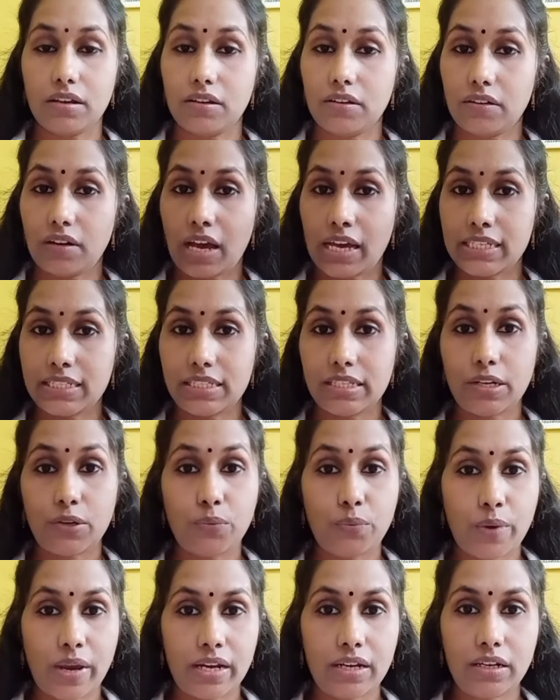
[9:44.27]
I said
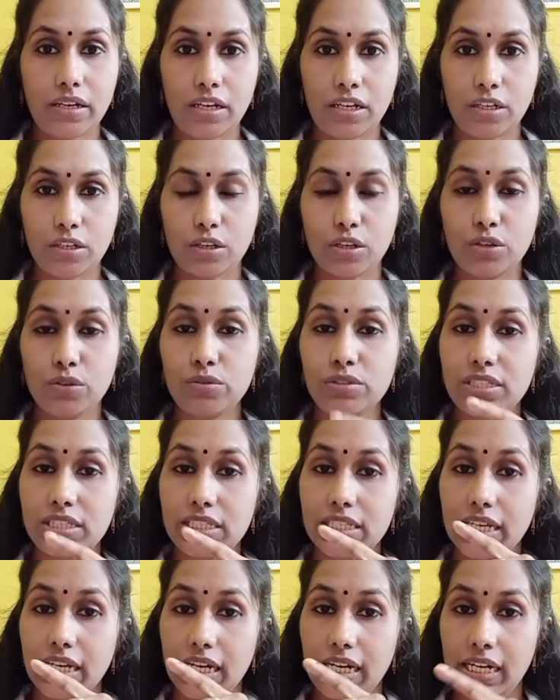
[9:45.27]
when includes
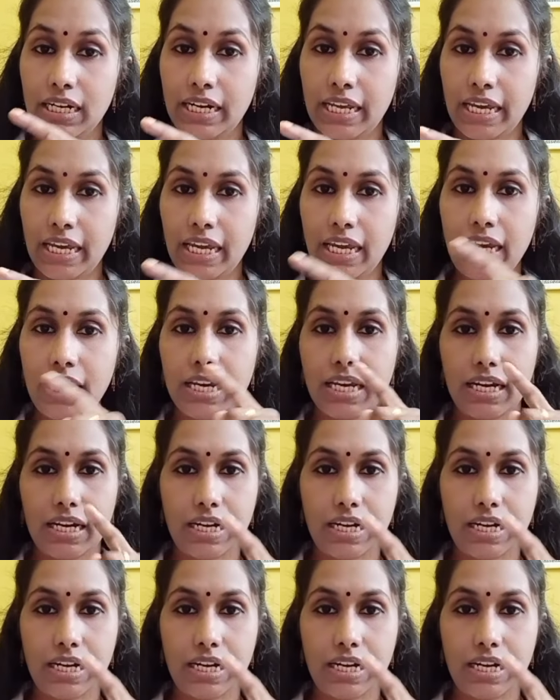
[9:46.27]
day,